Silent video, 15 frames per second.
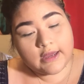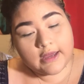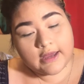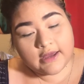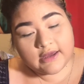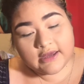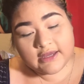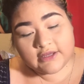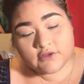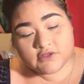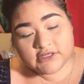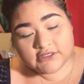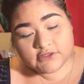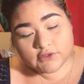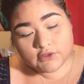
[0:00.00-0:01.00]
I
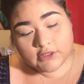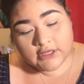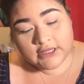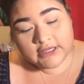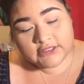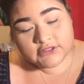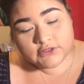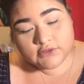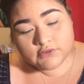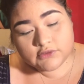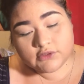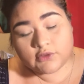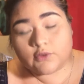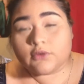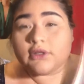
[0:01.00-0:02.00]
like to use
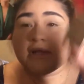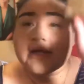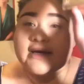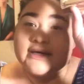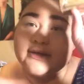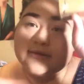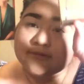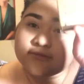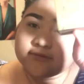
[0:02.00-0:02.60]
the Hoola Light.